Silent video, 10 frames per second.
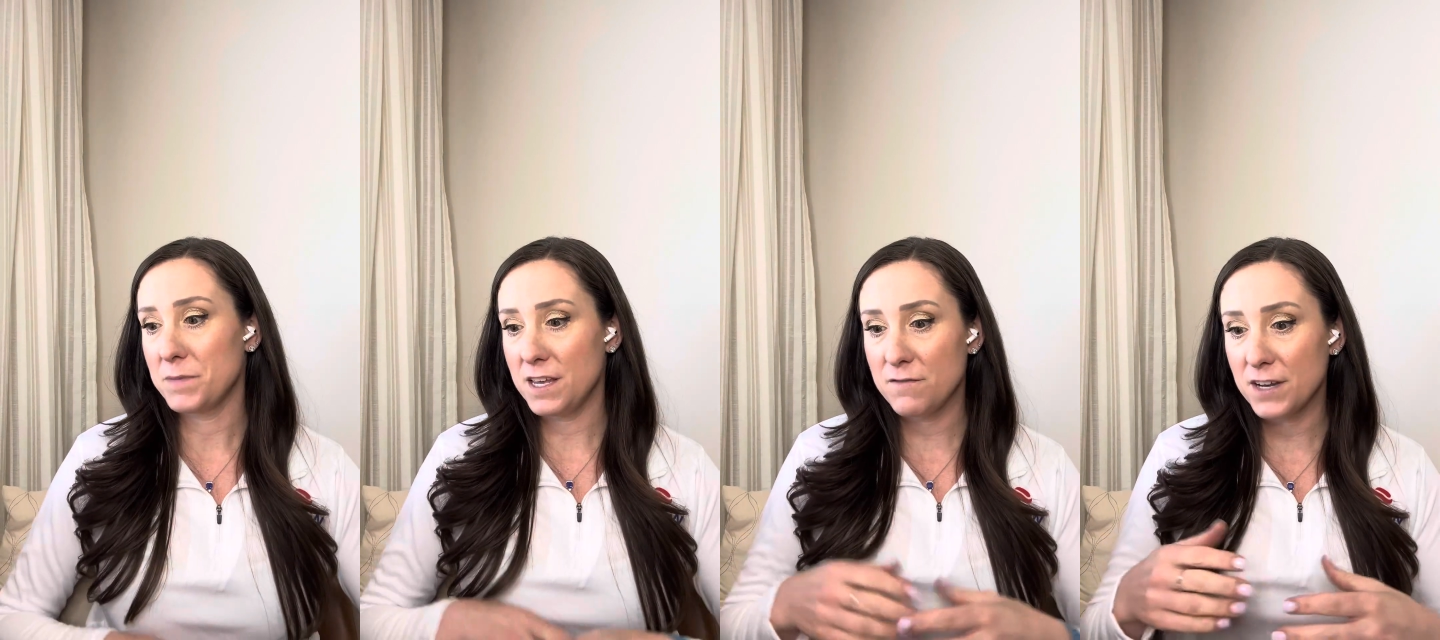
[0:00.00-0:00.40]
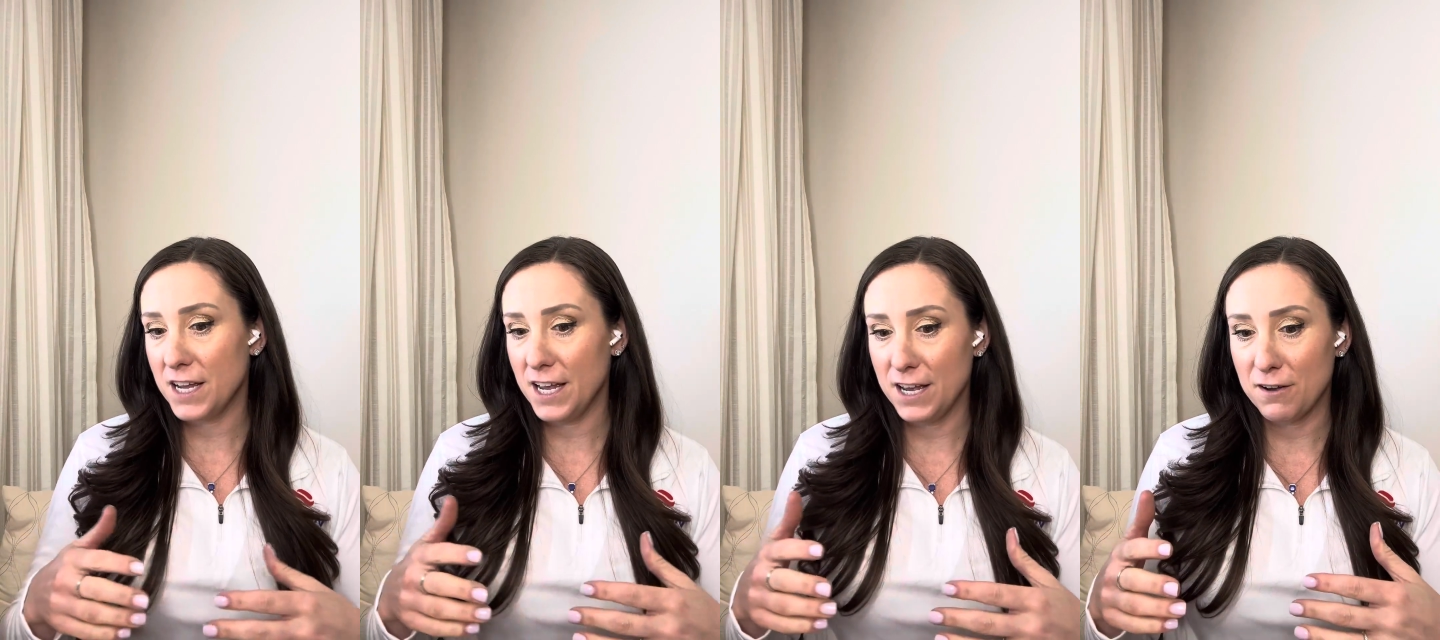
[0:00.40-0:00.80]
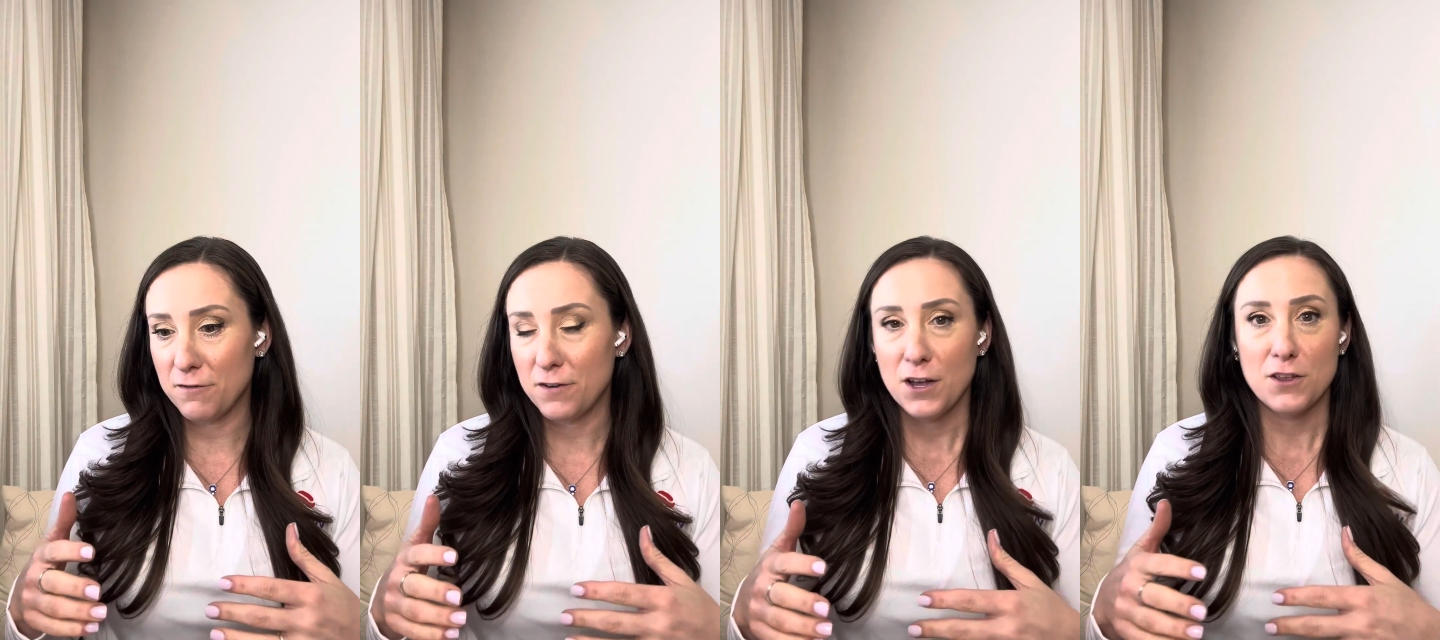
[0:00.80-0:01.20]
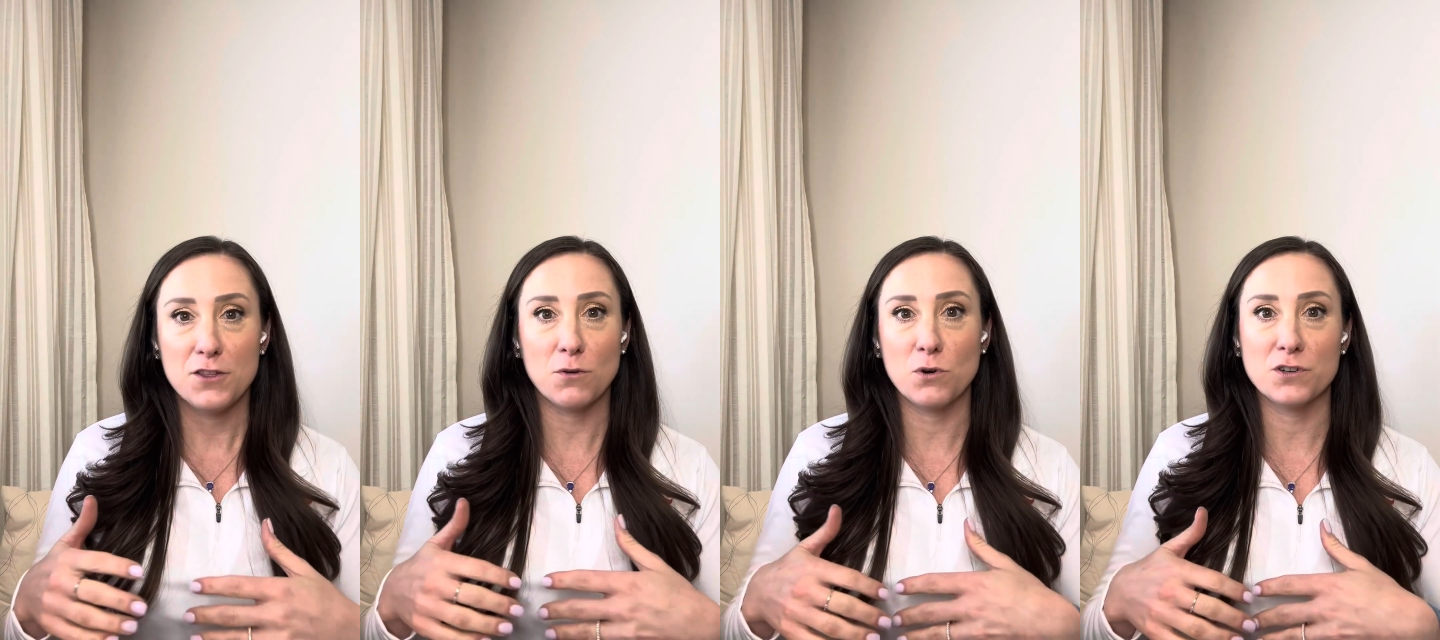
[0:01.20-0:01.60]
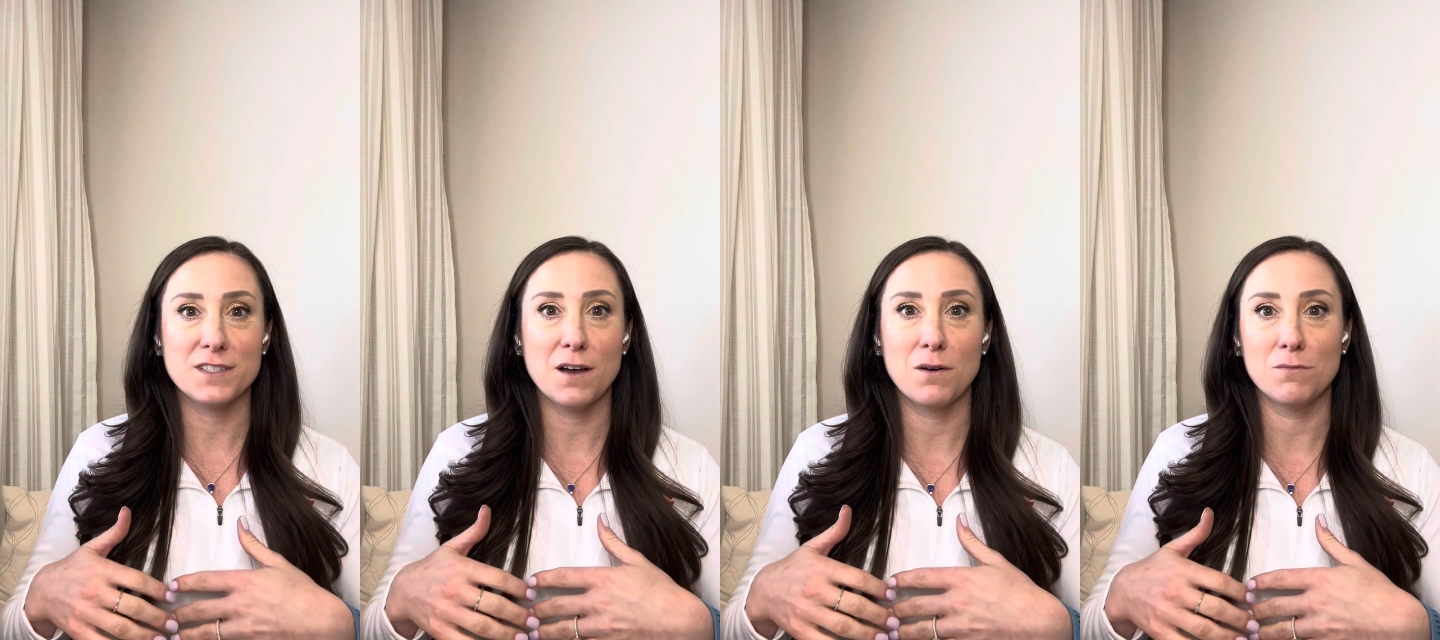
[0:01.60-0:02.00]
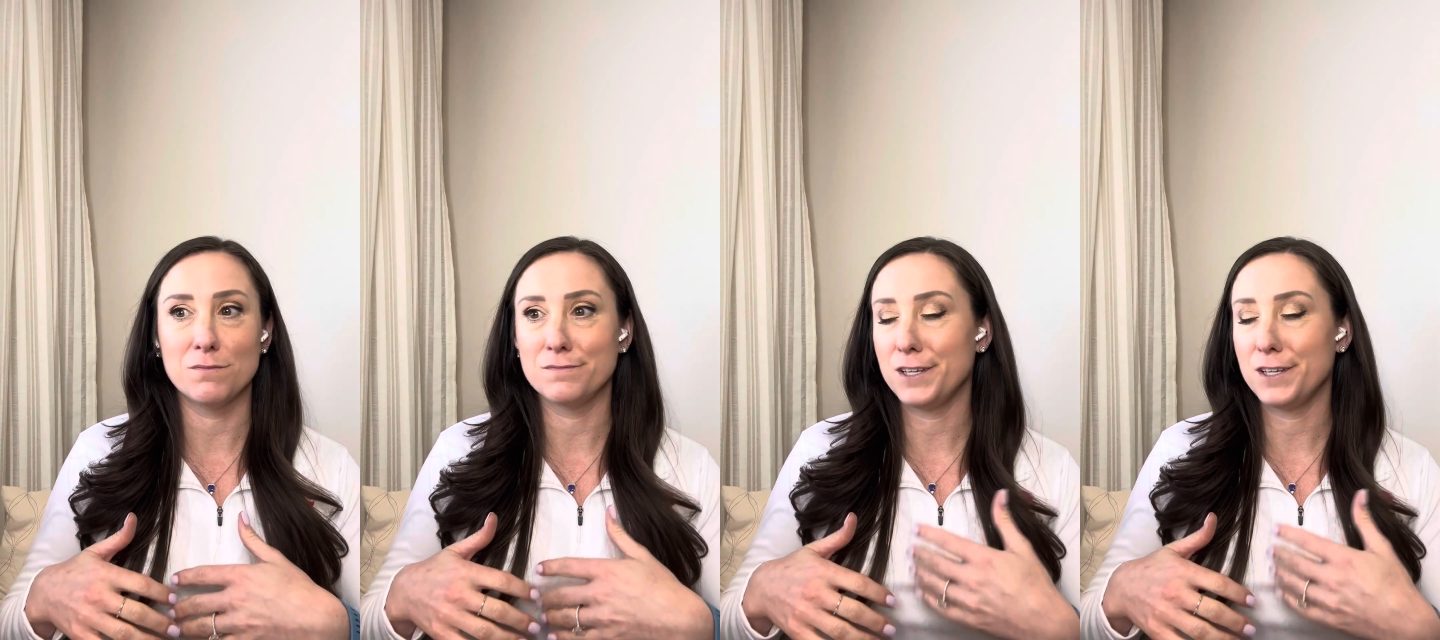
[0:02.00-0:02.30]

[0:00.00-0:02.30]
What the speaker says: Even if there were some,